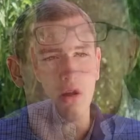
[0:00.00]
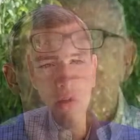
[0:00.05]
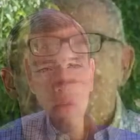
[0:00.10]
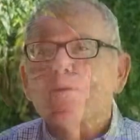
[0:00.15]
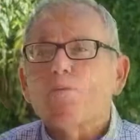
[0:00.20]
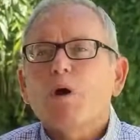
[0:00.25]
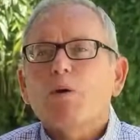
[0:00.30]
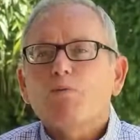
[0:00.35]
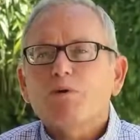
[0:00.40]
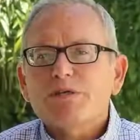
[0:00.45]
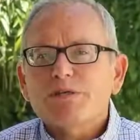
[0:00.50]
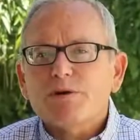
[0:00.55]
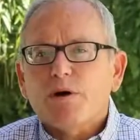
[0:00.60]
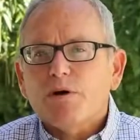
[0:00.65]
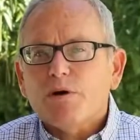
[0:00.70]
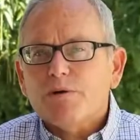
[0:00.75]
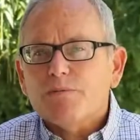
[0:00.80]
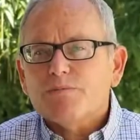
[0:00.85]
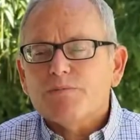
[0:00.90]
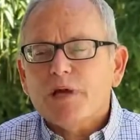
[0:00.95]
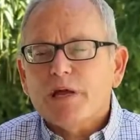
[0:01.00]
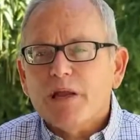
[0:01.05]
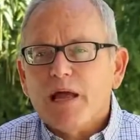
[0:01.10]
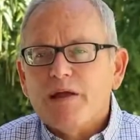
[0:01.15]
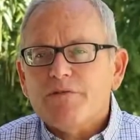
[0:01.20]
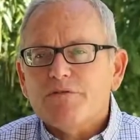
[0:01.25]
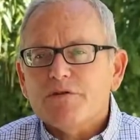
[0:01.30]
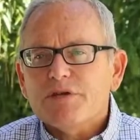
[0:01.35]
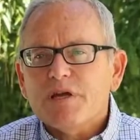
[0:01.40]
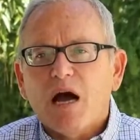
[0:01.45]
So when we saw an
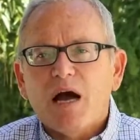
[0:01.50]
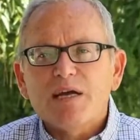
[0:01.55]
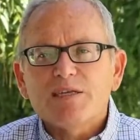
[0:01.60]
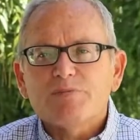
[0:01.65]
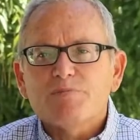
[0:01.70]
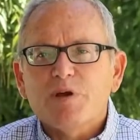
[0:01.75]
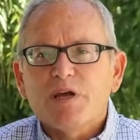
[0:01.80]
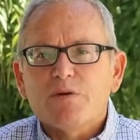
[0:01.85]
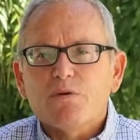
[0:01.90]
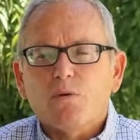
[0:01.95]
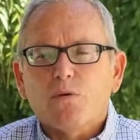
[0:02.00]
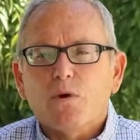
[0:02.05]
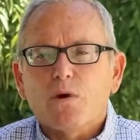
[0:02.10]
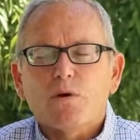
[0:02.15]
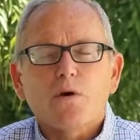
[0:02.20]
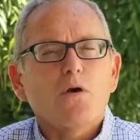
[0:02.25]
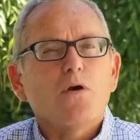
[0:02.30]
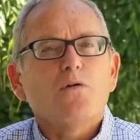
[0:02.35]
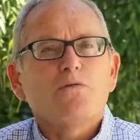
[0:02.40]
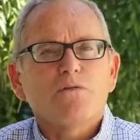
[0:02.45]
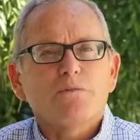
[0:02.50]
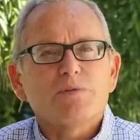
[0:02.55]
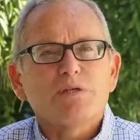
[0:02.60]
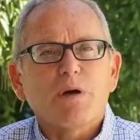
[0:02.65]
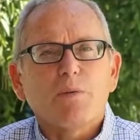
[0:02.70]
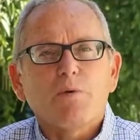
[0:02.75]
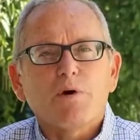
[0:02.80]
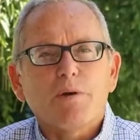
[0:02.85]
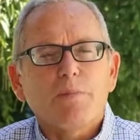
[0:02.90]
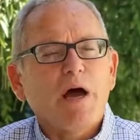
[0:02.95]
advertisement or heard from
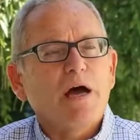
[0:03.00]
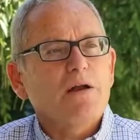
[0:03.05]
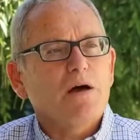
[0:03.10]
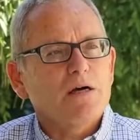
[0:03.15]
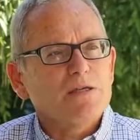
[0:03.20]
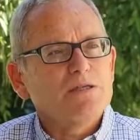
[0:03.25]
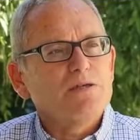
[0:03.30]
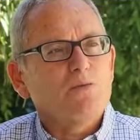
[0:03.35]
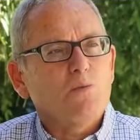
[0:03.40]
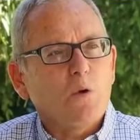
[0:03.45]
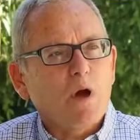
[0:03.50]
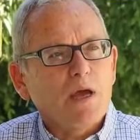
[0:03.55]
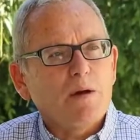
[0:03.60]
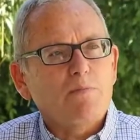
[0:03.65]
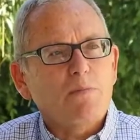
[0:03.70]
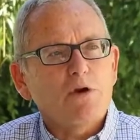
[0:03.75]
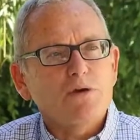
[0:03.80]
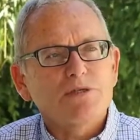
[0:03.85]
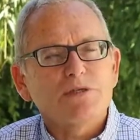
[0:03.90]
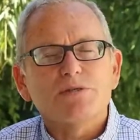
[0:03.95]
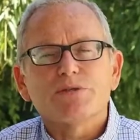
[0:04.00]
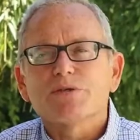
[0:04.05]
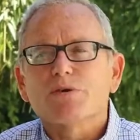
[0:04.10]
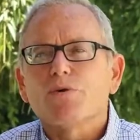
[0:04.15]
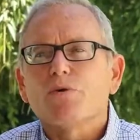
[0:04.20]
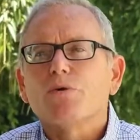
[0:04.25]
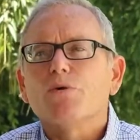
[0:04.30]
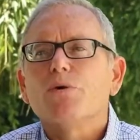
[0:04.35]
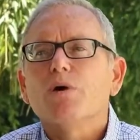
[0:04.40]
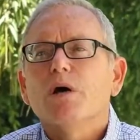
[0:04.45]
someone about Hudson Way Immersion
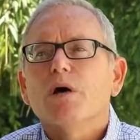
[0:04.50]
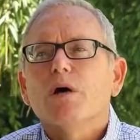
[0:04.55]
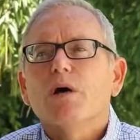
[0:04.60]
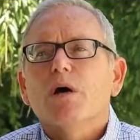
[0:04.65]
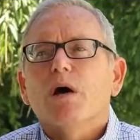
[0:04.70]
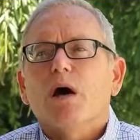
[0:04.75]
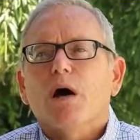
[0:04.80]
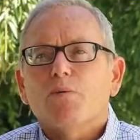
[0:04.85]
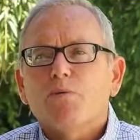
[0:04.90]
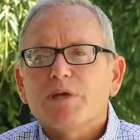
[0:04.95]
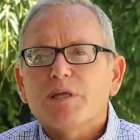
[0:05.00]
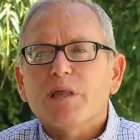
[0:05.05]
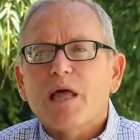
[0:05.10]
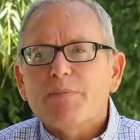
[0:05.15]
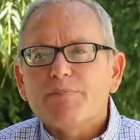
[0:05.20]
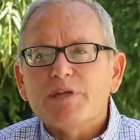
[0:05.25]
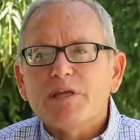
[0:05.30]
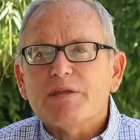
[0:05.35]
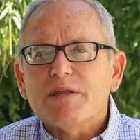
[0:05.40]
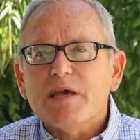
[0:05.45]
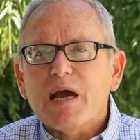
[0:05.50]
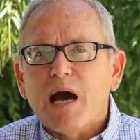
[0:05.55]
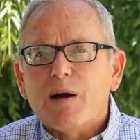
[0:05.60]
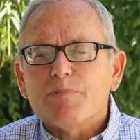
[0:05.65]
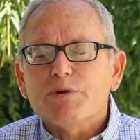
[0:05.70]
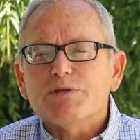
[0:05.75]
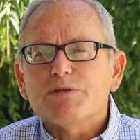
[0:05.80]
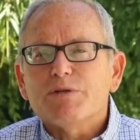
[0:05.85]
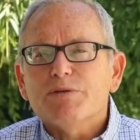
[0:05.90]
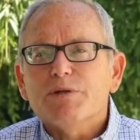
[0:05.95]
School, we leapt at the
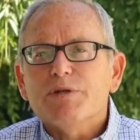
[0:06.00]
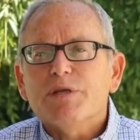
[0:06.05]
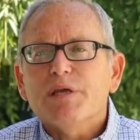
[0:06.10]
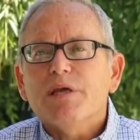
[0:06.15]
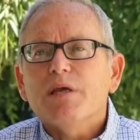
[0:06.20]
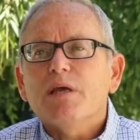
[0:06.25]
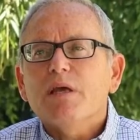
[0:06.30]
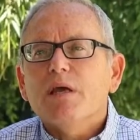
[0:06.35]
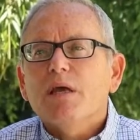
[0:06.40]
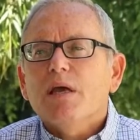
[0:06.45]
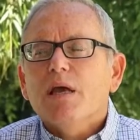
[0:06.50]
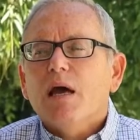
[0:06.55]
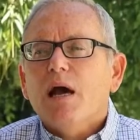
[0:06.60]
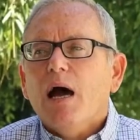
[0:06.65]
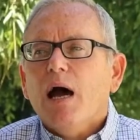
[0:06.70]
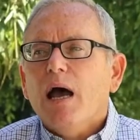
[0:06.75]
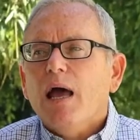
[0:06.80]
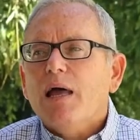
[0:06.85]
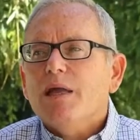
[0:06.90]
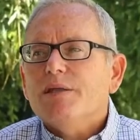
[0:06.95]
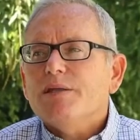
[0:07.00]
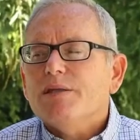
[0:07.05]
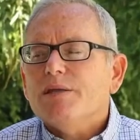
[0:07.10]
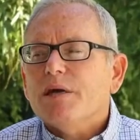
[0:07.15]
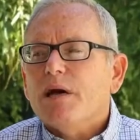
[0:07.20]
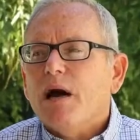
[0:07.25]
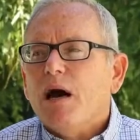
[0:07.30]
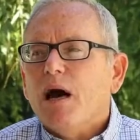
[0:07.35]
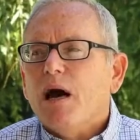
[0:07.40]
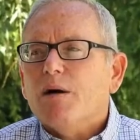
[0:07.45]
opportunity. And
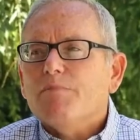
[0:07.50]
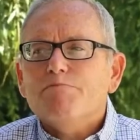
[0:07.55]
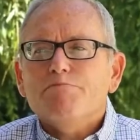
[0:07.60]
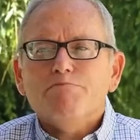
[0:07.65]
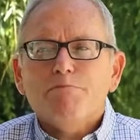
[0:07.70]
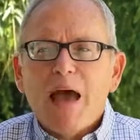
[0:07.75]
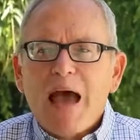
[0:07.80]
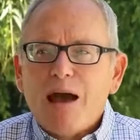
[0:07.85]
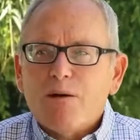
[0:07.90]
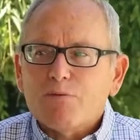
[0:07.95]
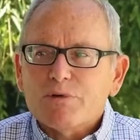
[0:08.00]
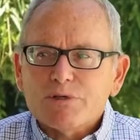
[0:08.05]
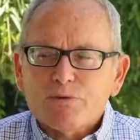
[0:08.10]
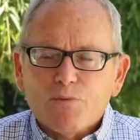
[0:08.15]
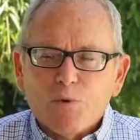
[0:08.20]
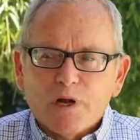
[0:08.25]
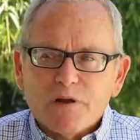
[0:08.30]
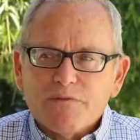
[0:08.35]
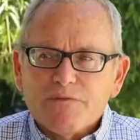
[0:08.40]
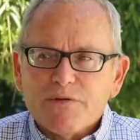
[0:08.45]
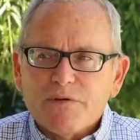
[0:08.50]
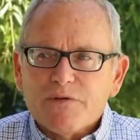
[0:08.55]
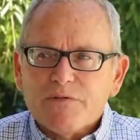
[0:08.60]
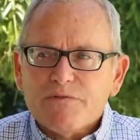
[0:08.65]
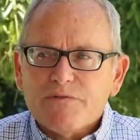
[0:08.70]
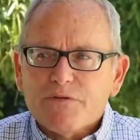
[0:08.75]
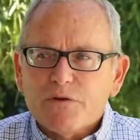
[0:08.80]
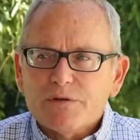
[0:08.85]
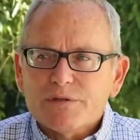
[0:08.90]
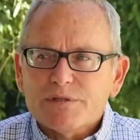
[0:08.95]
Matt was one of the
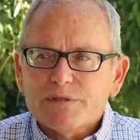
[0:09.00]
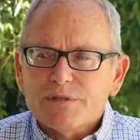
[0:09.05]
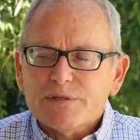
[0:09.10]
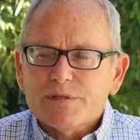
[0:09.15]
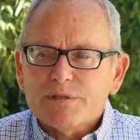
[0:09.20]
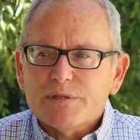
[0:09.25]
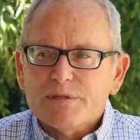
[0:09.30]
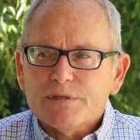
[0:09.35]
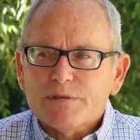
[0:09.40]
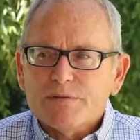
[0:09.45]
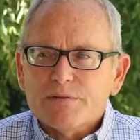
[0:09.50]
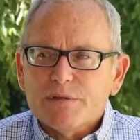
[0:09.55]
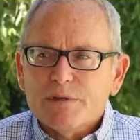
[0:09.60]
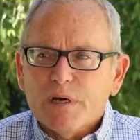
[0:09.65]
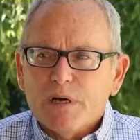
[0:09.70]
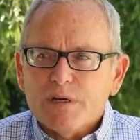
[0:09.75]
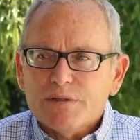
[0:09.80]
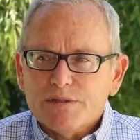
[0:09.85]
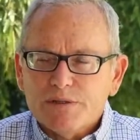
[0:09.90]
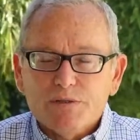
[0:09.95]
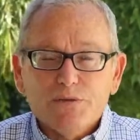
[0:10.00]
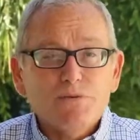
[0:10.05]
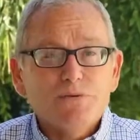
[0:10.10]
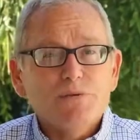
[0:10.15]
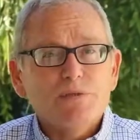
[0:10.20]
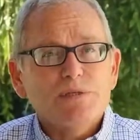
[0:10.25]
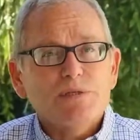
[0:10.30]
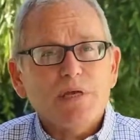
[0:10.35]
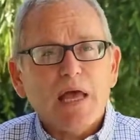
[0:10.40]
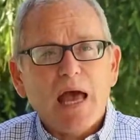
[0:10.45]
first
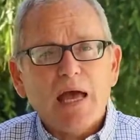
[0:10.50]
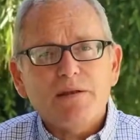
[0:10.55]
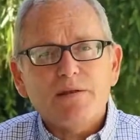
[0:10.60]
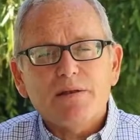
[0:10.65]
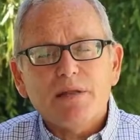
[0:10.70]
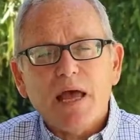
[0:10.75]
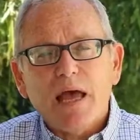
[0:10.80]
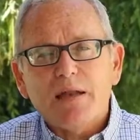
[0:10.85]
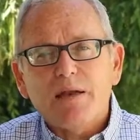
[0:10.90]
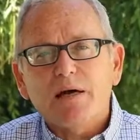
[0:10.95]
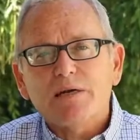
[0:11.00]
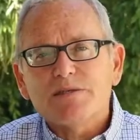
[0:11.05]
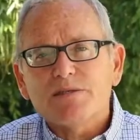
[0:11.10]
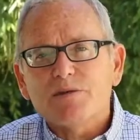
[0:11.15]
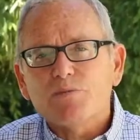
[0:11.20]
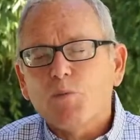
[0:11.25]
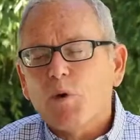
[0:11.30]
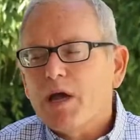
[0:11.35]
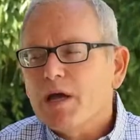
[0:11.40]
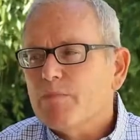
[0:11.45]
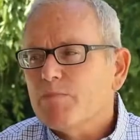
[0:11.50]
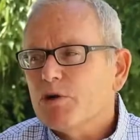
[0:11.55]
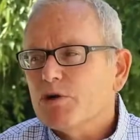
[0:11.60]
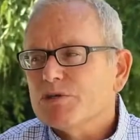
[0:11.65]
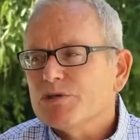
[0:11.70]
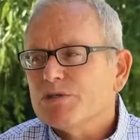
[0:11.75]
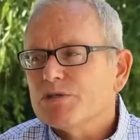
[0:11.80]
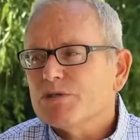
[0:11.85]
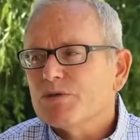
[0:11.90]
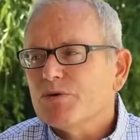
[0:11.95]
students at Hudson Way
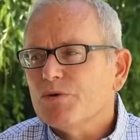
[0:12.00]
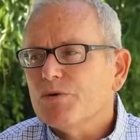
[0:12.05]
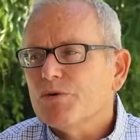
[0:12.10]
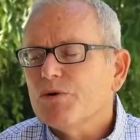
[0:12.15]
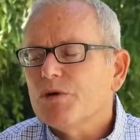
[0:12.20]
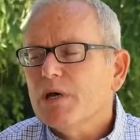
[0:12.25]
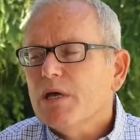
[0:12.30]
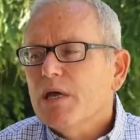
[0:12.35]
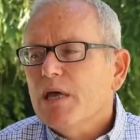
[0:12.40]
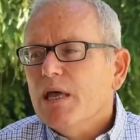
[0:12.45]
Immersion School.